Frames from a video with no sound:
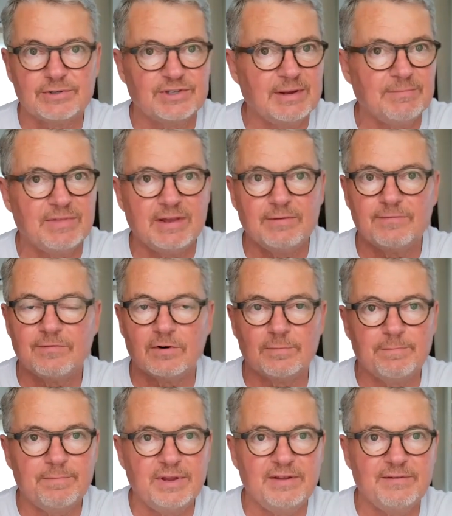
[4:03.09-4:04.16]
Same thing for
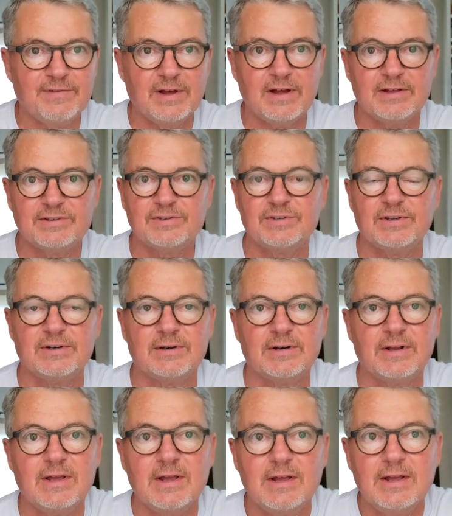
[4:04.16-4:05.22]
PFAS and
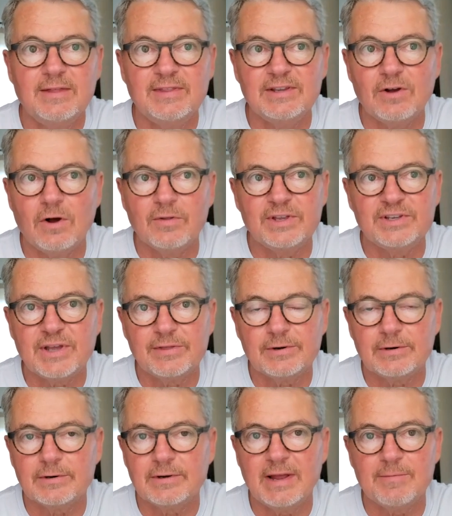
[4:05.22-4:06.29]
all these
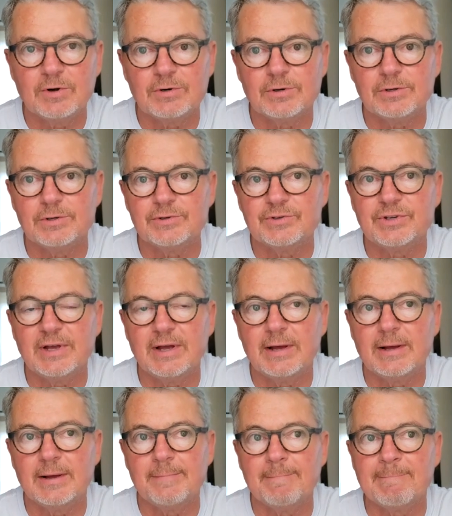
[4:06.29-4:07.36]
other chemicals.
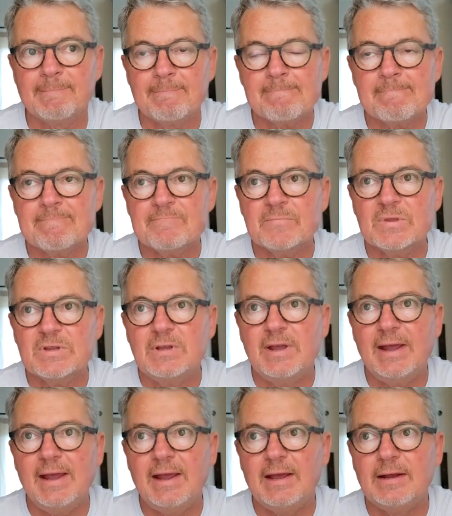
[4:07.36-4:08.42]

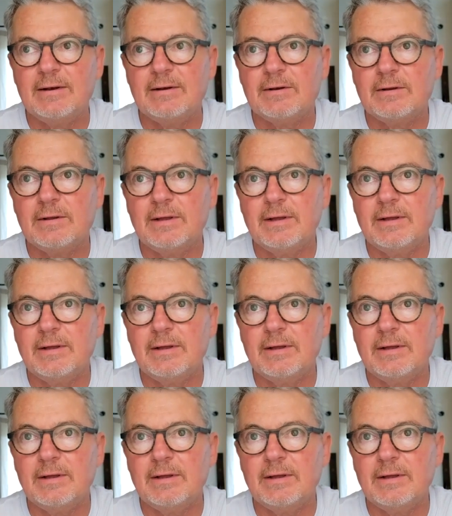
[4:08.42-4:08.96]
And